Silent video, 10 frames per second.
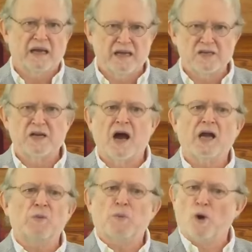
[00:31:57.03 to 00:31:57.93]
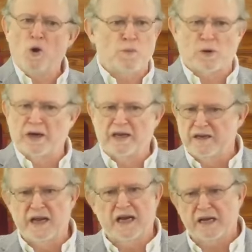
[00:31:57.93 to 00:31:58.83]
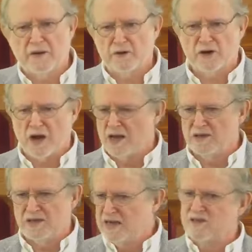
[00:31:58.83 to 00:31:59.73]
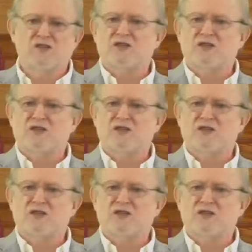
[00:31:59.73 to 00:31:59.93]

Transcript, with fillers: is not appropriate in any other context.